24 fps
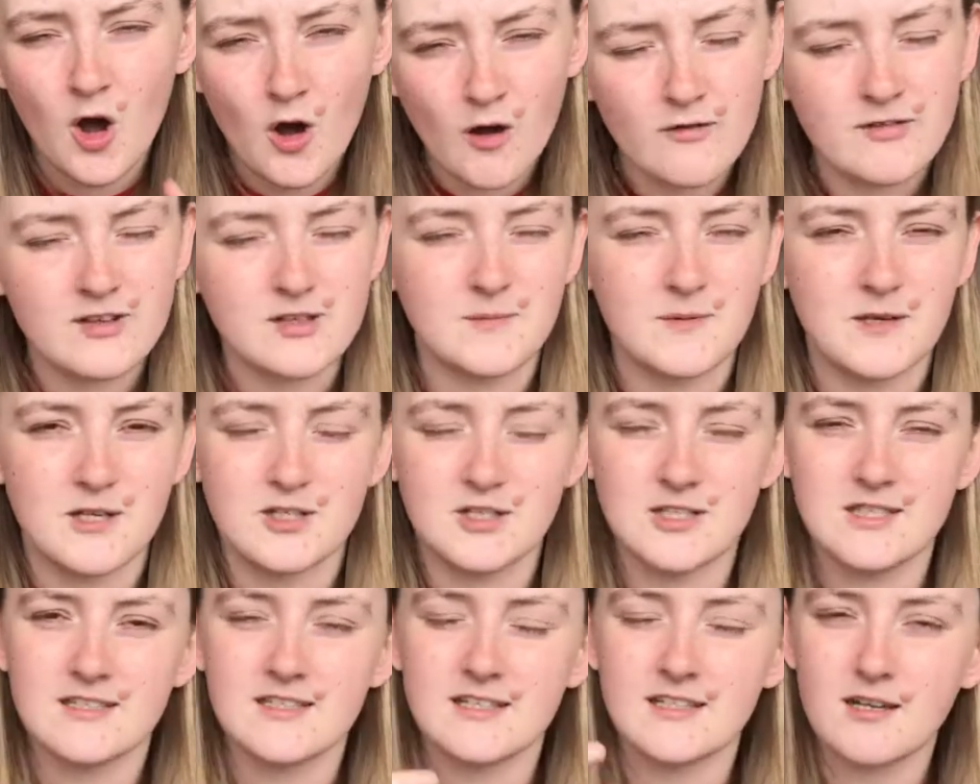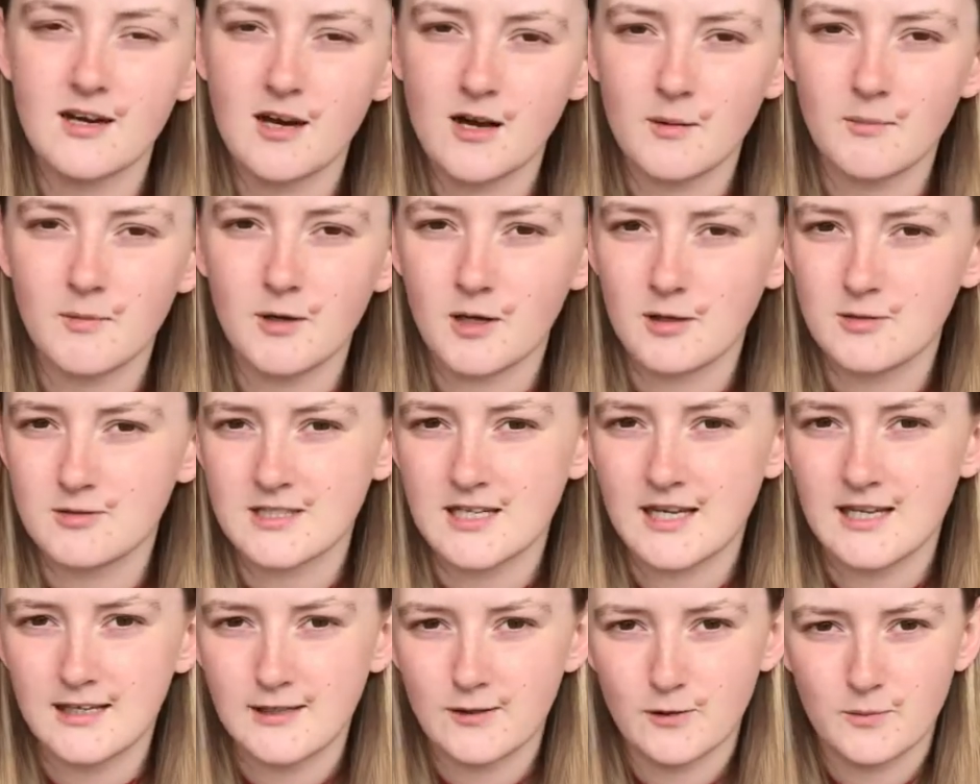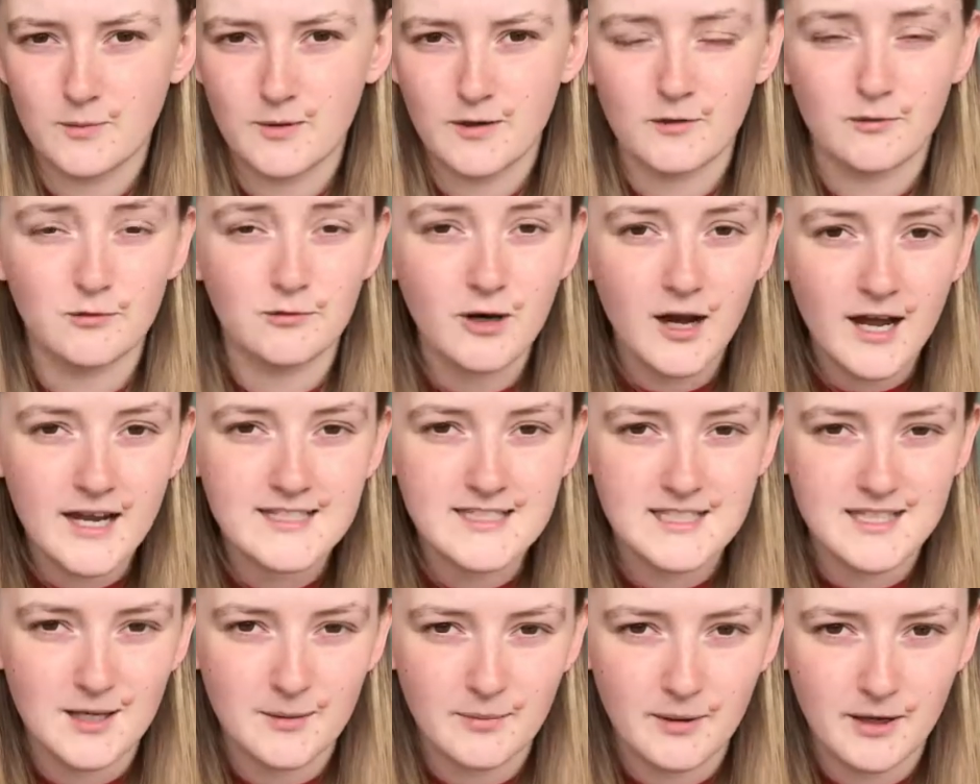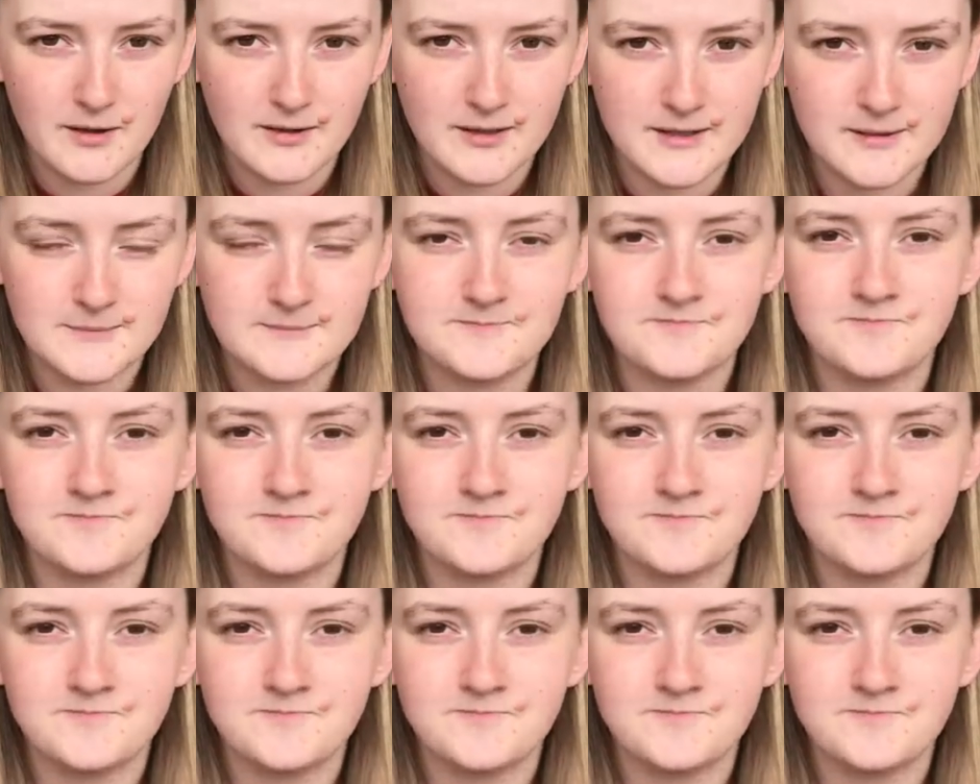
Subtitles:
of a species and upload a little bit of writing about it.